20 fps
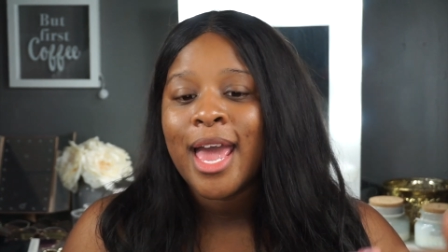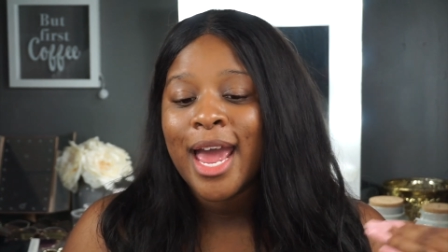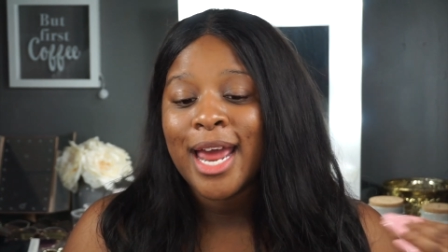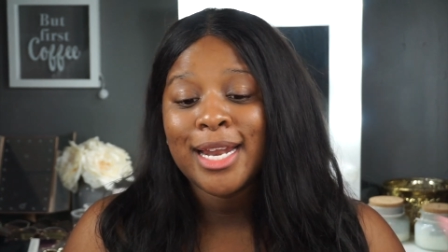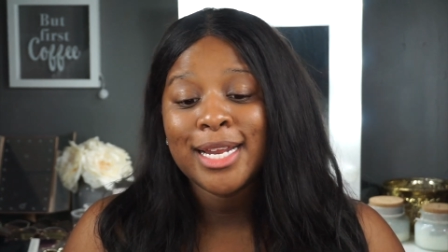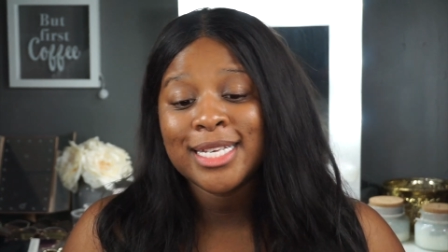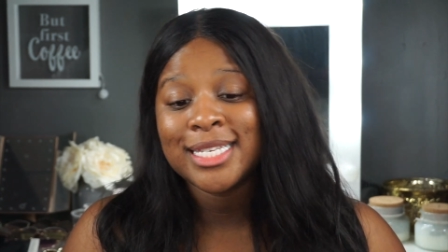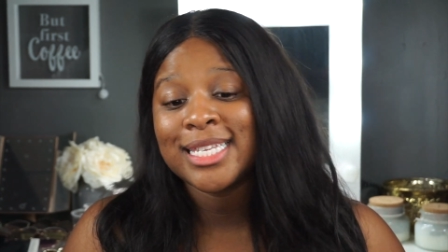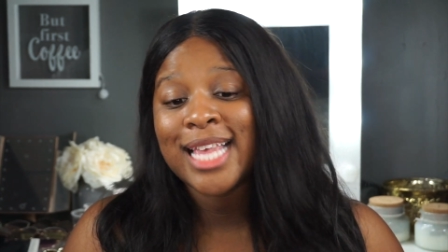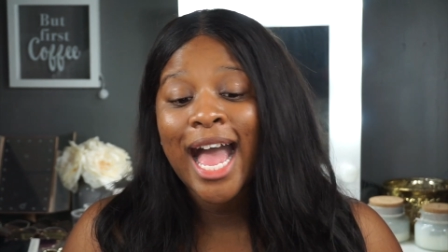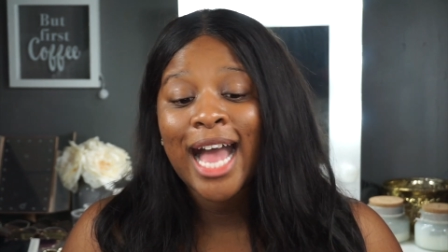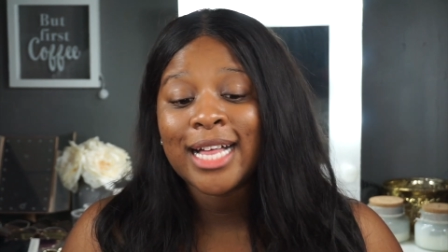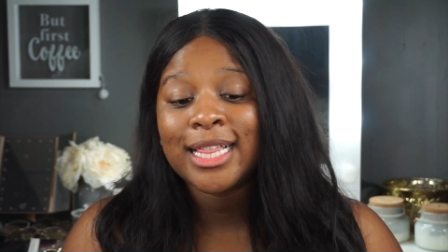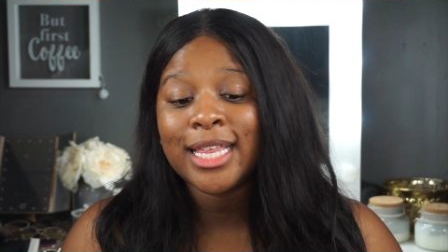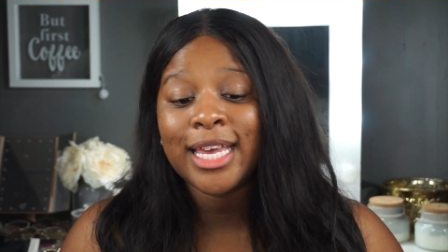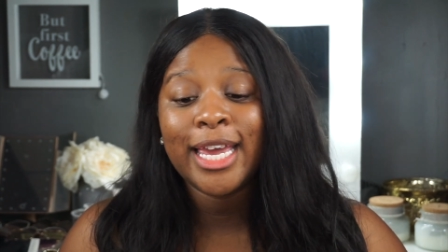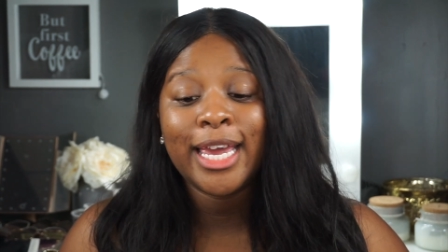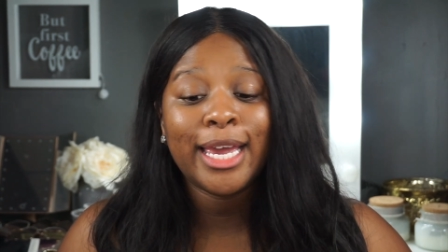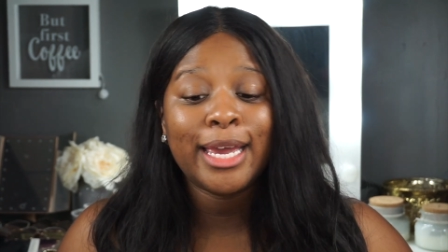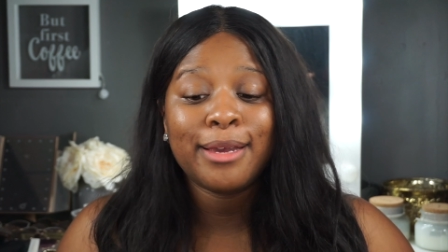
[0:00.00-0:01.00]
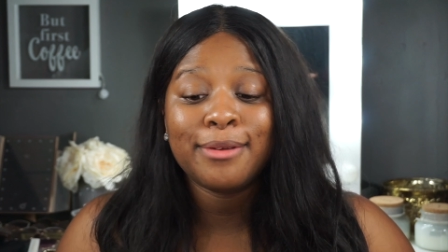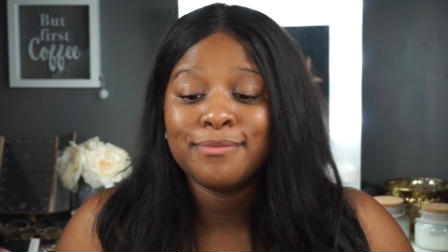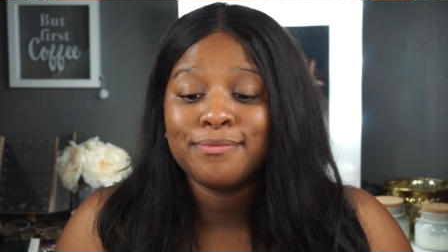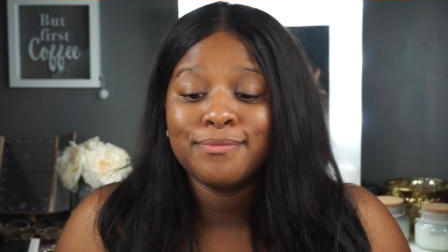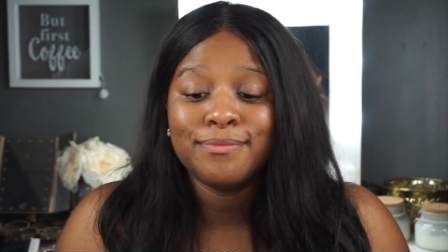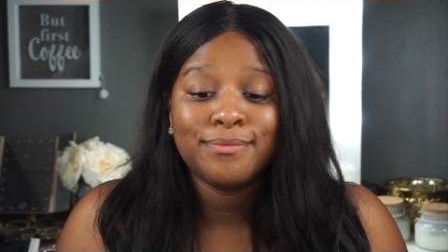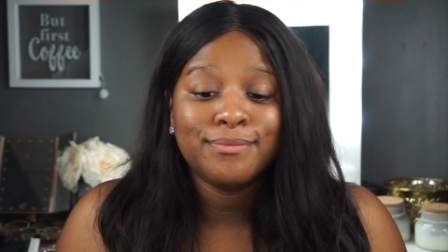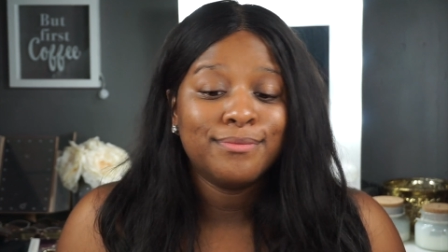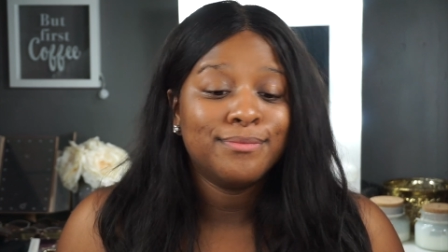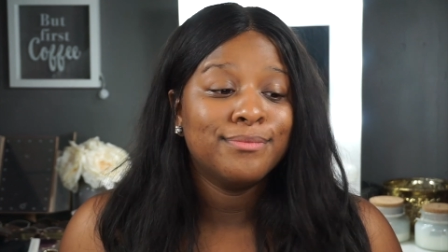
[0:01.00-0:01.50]
and exactly
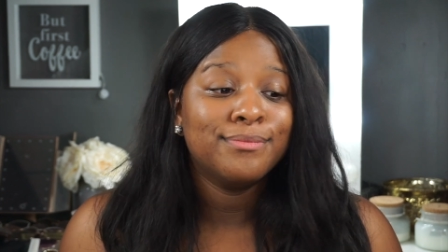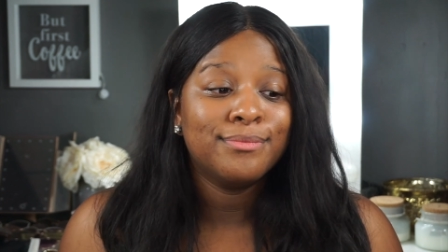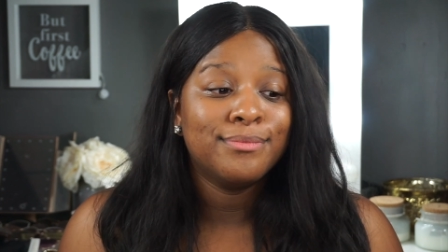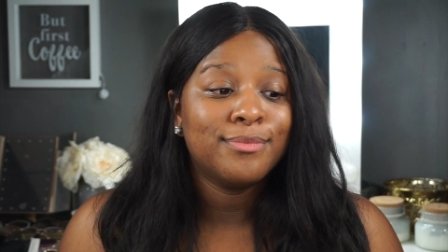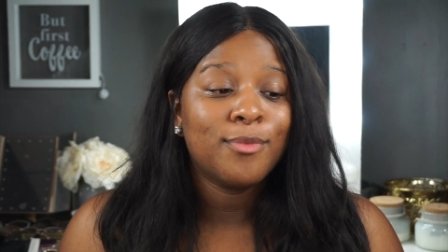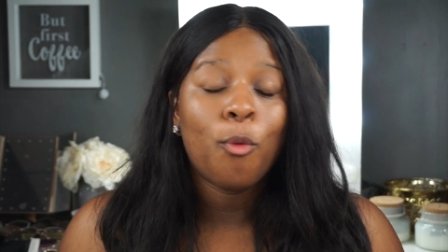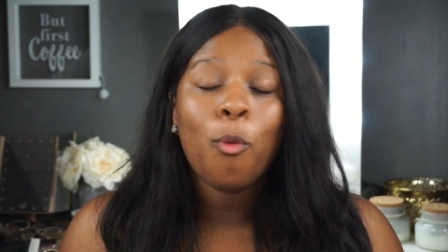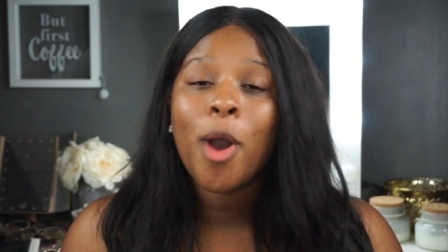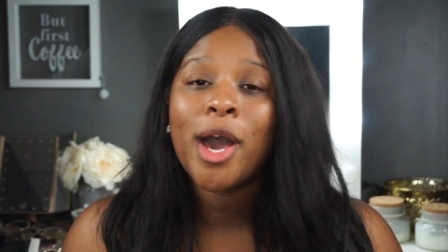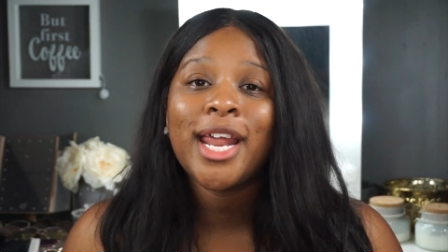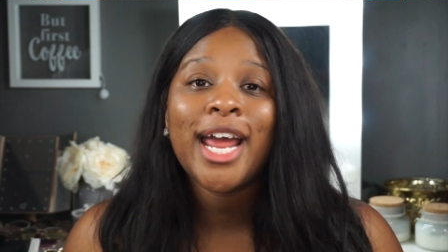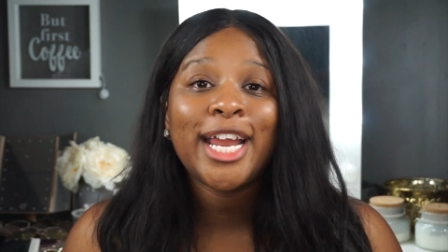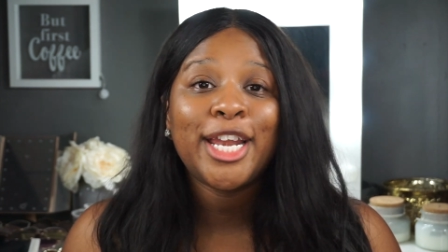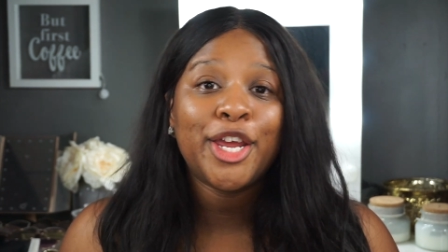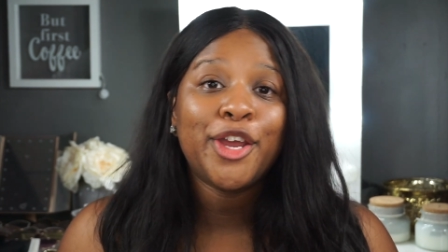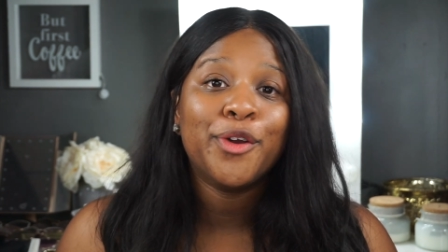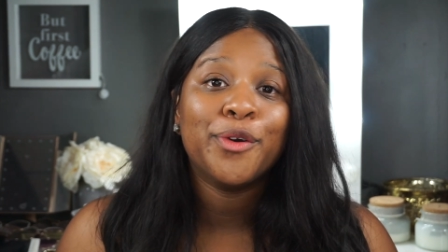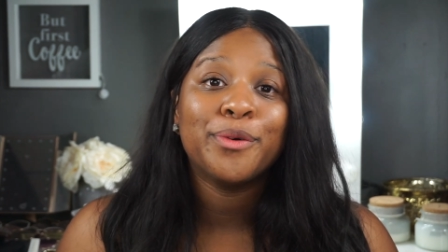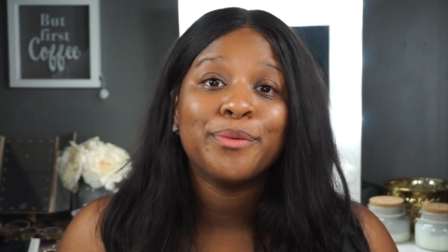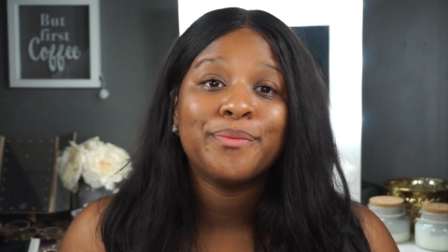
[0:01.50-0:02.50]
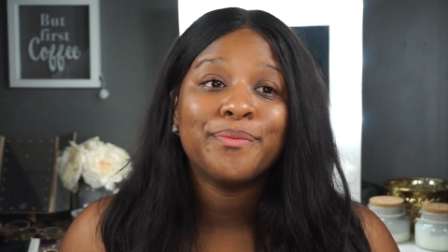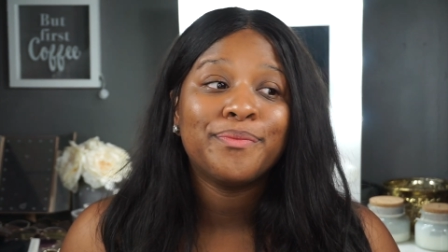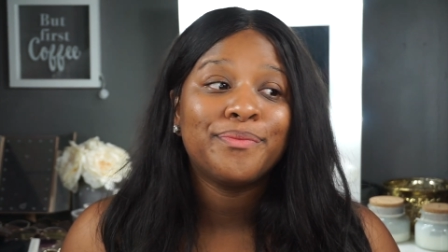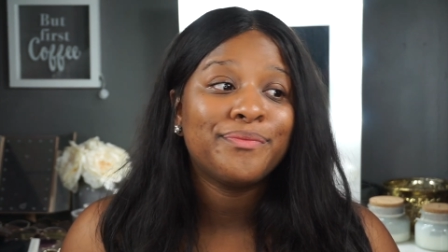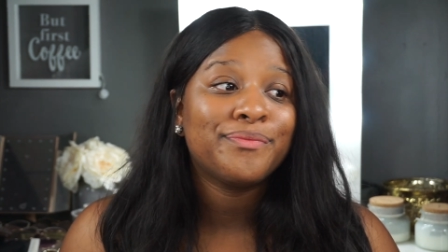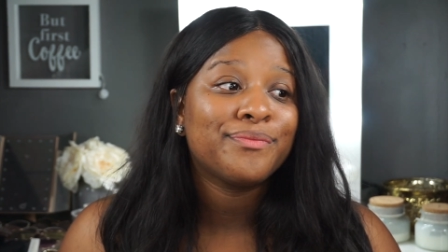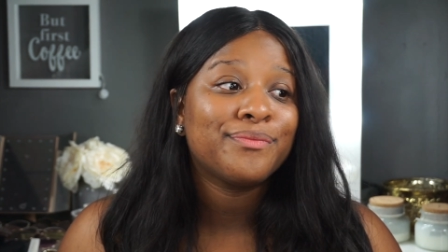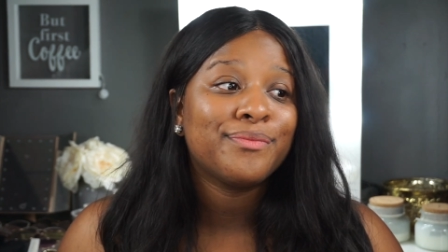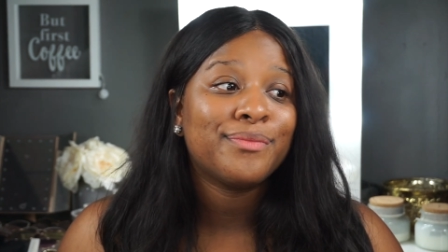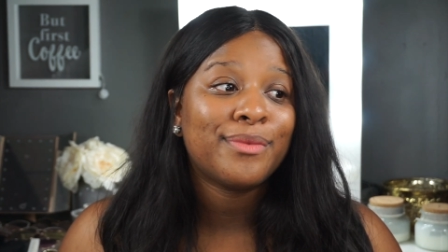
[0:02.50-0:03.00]
what I do.
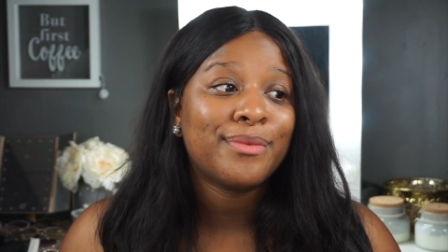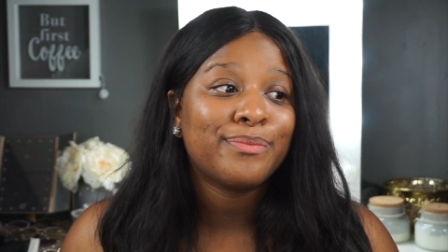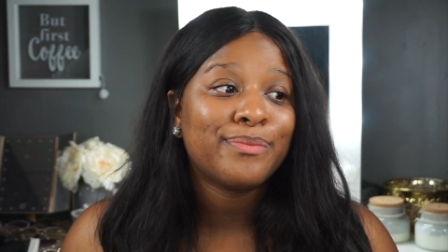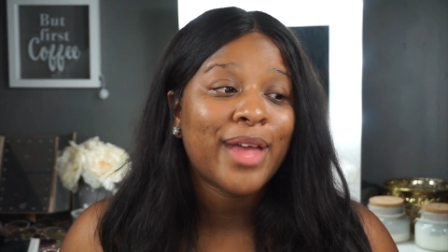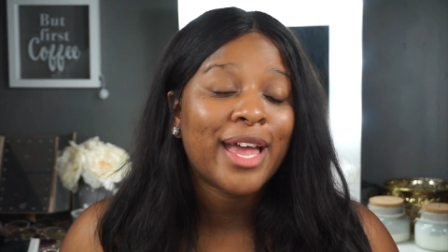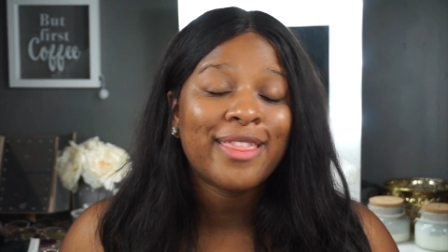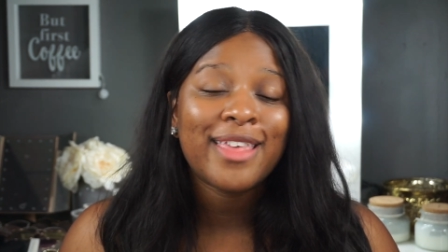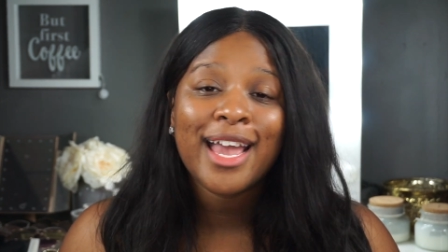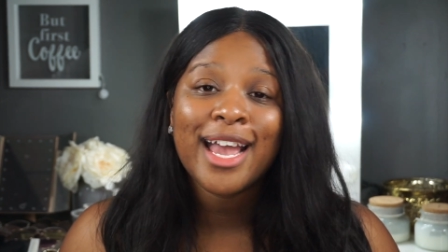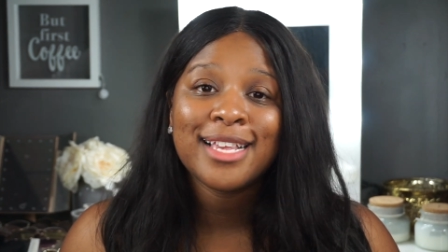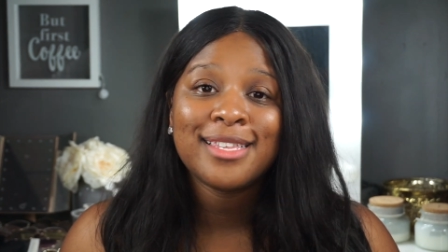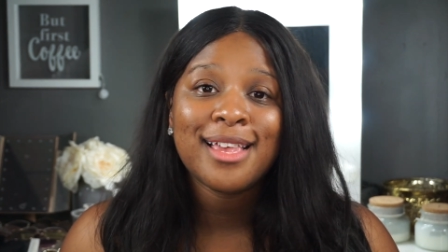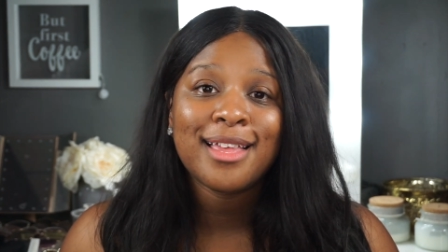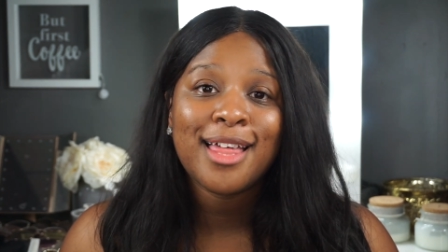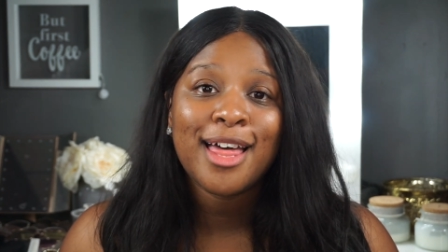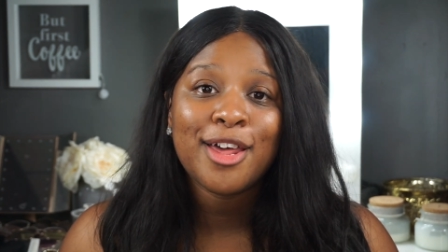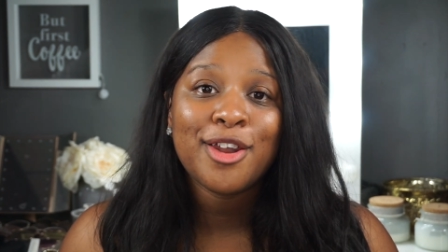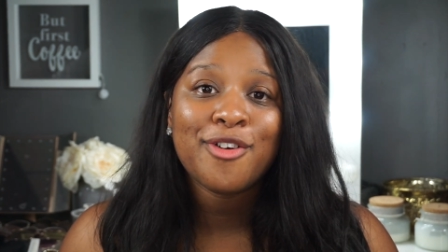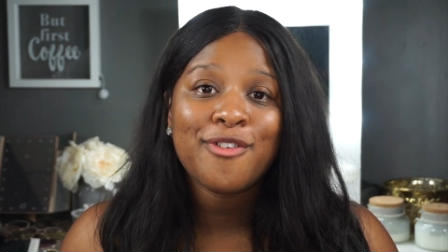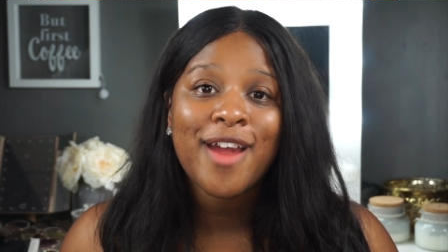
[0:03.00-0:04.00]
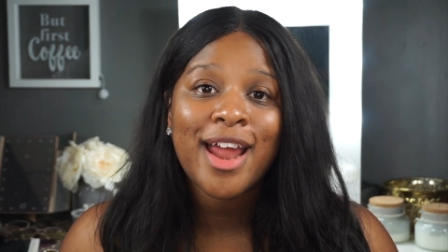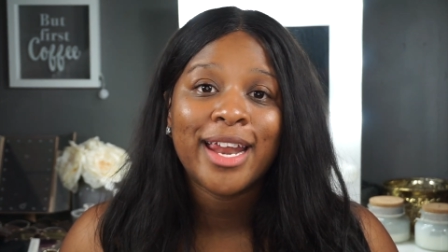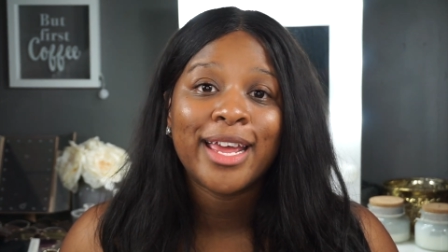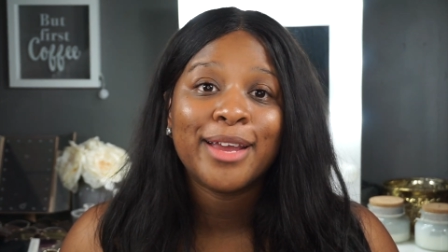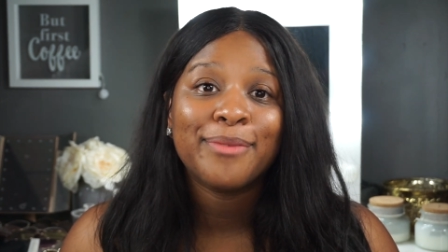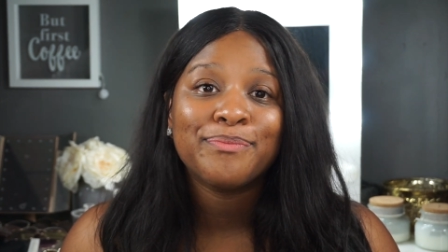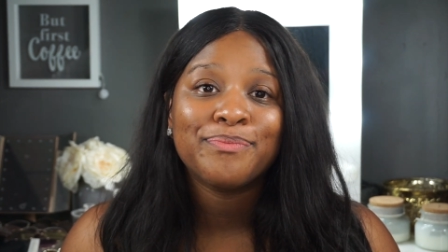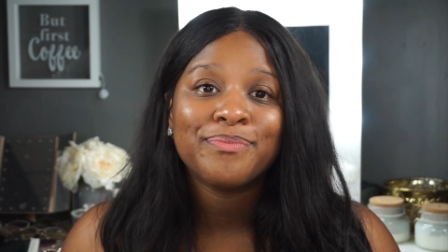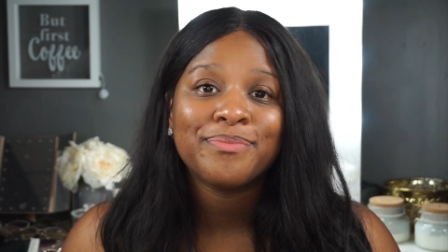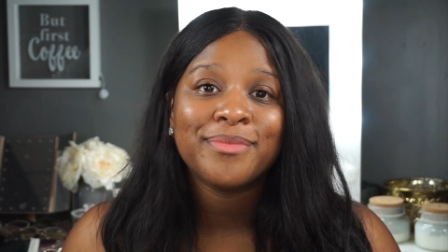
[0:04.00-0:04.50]
I think I said that already.